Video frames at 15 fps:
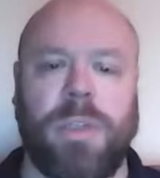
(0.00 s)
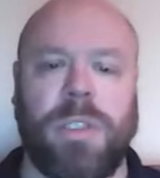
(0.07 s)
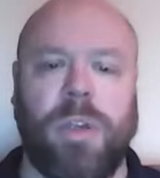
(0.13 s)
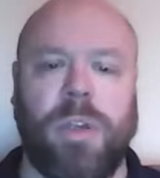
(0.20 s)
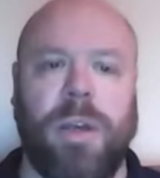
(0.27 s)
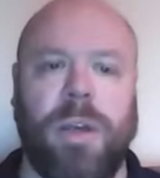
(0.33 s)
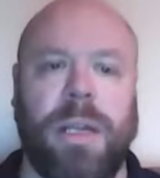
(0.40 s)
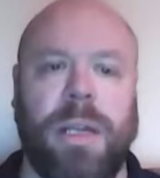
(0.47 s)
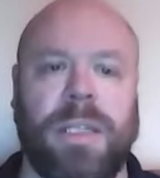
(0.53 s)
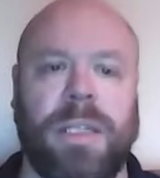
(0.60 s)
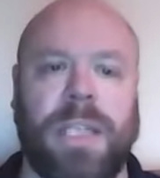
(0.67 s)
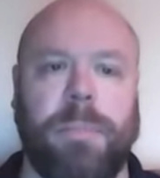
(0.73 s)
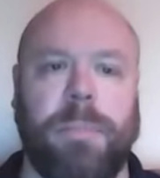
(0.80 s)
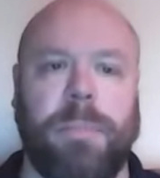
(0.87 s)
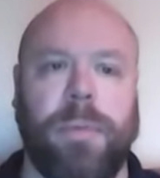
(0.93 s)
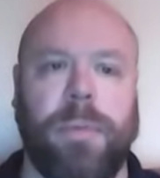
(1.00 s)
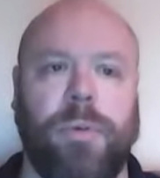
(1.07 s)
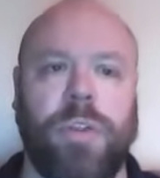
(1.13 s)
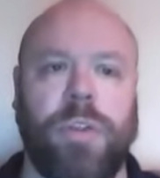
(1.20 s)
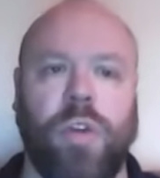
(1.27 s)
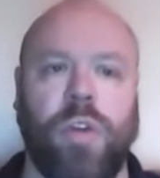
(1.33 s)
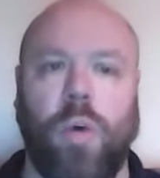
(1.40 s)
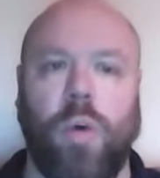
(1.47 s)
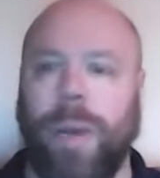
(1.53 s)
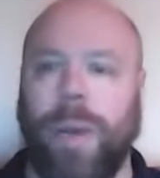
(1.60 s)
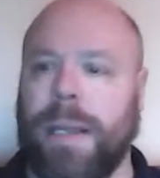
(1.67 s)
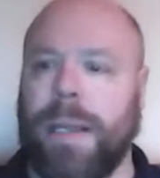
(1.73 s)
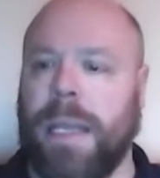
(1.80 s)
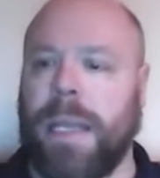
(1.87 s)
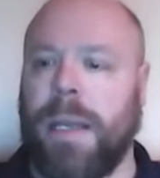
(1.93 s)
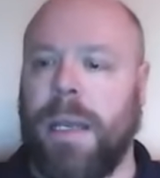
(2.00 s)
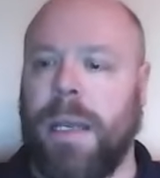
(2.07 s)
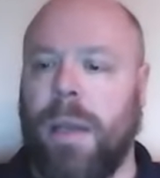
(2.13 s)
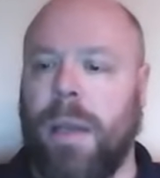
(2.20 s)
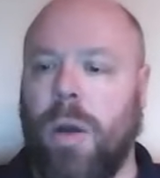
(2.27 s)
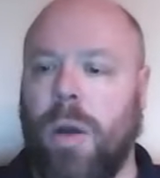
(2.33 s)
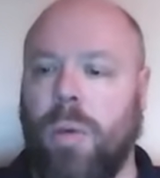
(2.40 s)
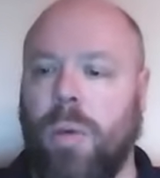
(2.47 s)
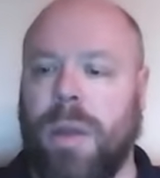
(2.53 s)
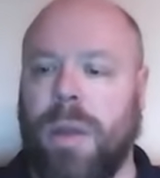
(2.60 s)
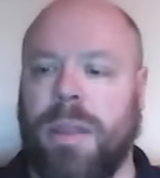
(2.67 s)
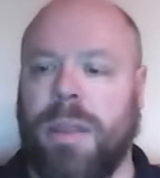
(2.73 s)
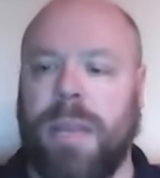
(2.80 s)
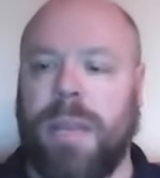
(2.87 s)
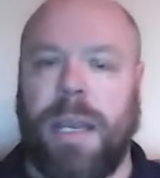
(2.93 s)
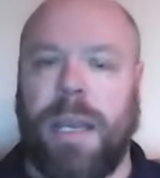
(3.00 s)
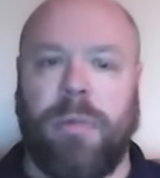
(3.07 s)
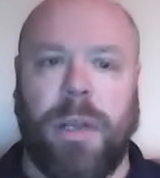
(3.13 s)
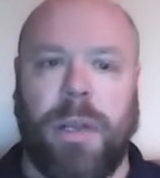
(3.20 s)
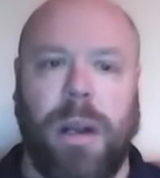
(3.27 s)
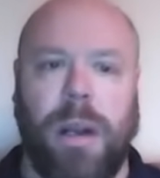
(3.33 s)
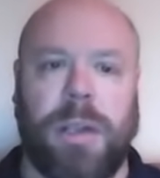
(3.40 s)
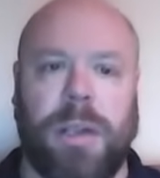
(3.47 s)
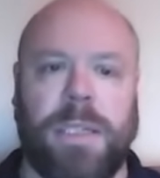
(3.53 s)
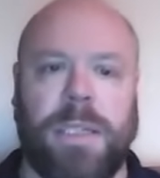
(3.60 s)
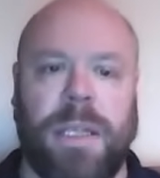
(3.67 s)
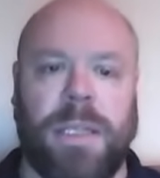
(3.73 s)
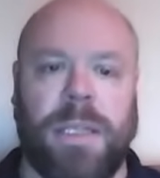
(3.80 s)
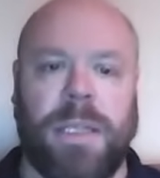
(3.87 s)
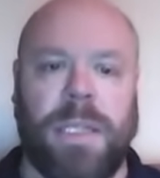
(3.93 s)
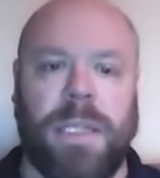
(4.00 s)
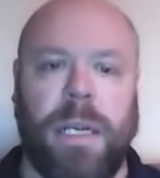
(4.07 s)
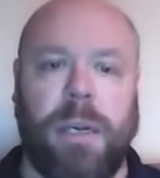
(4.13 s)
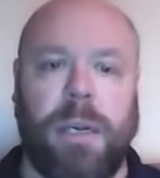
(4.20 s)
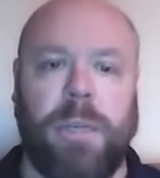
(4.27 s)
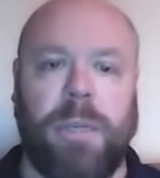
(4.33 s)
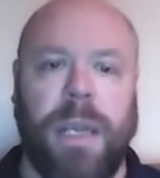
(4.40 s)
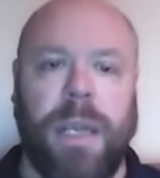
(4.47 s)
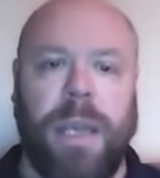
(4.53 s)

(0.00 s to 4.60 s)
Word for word: Sorry to skip through so quickly with uh, regards to this here.